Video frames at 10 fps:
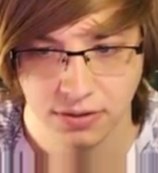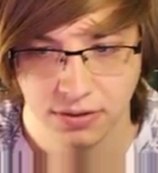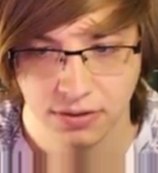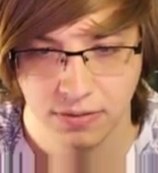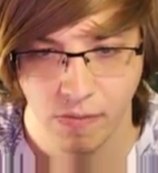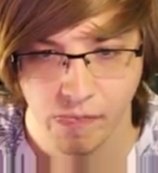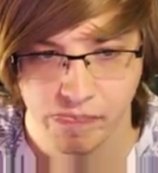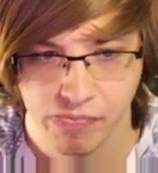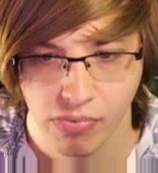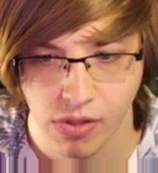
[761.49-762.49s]

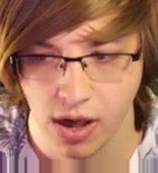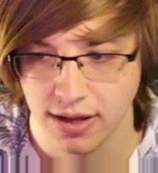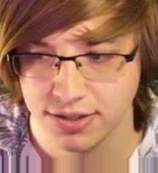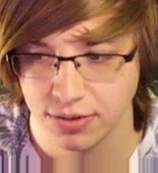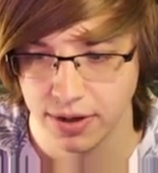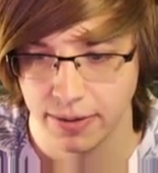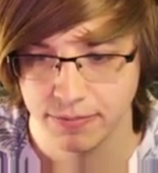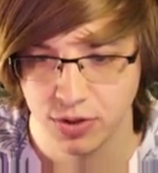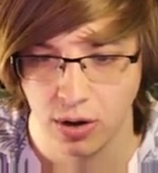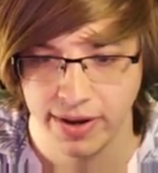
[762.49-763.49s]
No, it's okay.
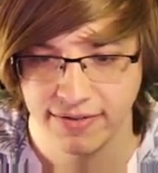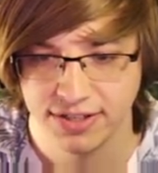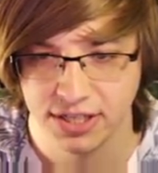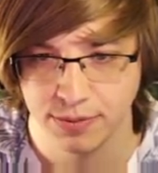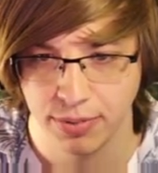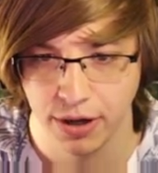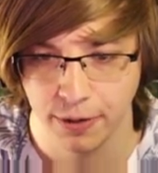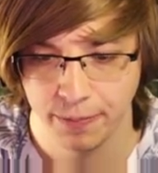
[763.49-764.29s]
So all we have is this bow.